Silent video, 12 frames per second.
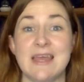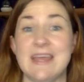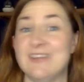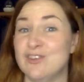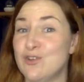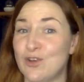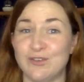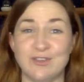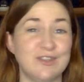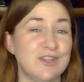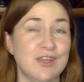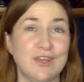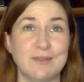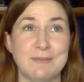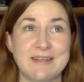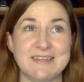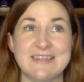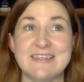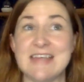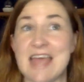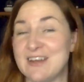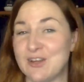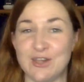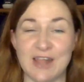It's not to turn them into
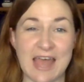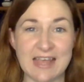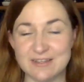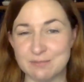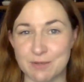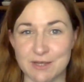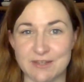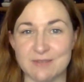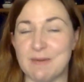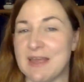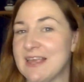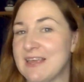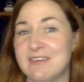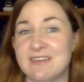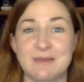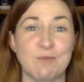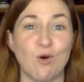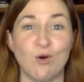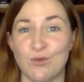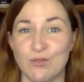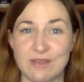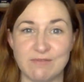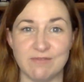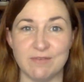technical experts by giving them all
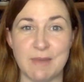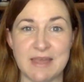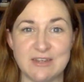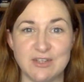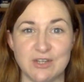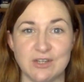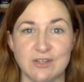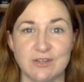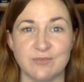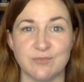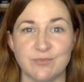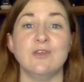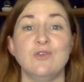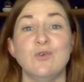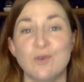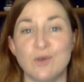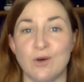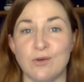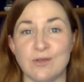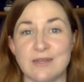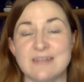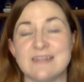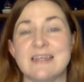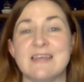the information. Your goal
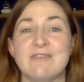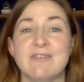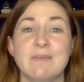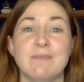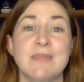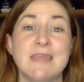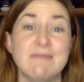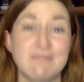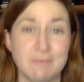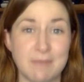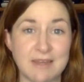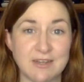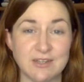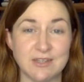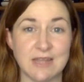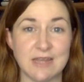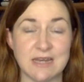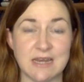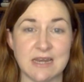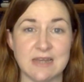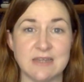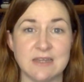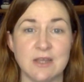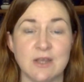is to give them the information they
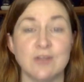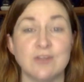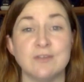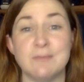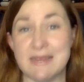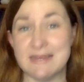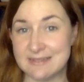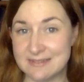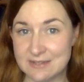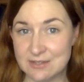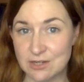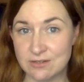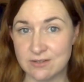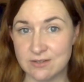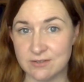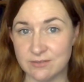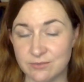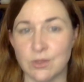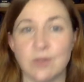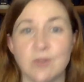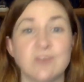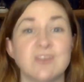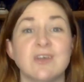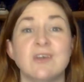need to make decisions,
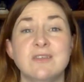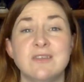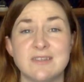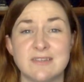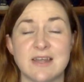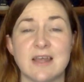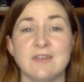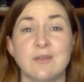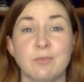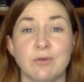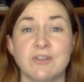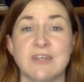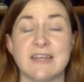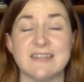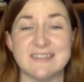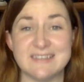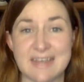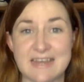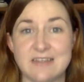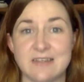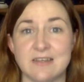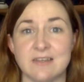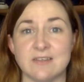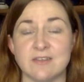to understand the project
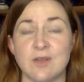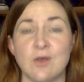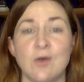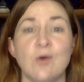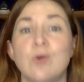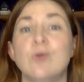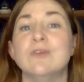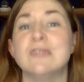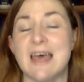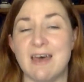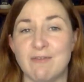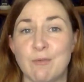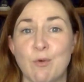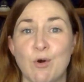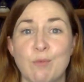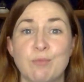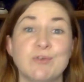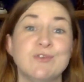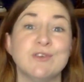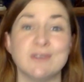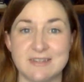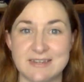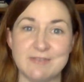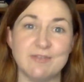status, or to have a more
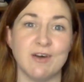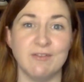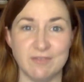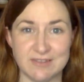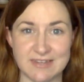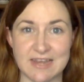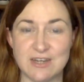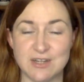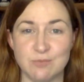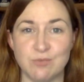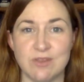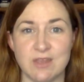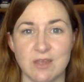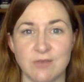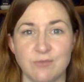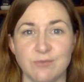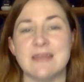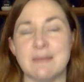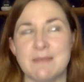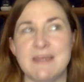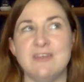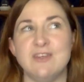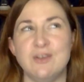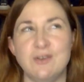productive conversation with you. That
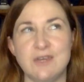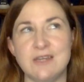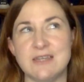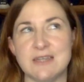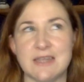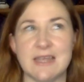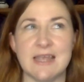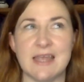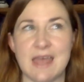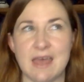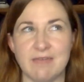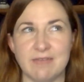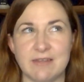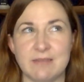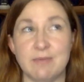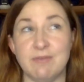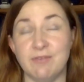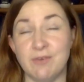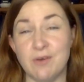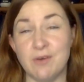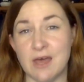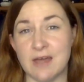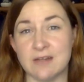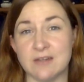means you need to think carefully
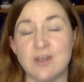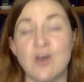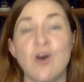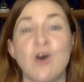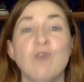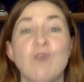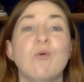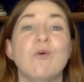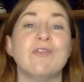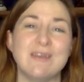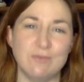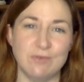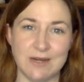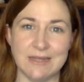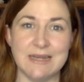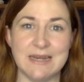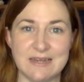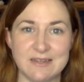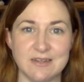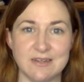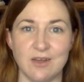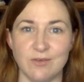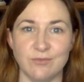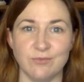beforehand of what they really need to
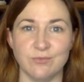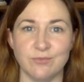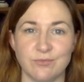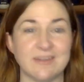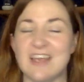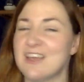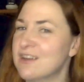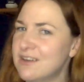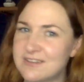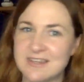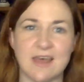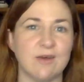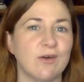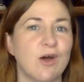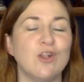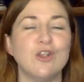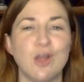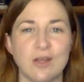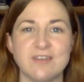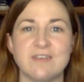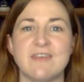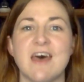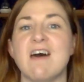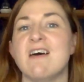know, and cut out a lot of
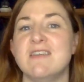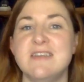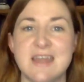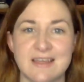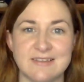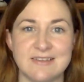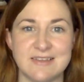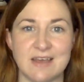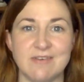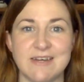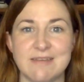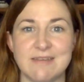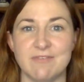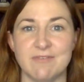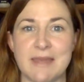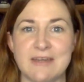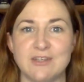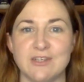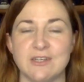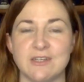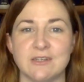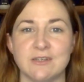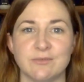that unnecessary information.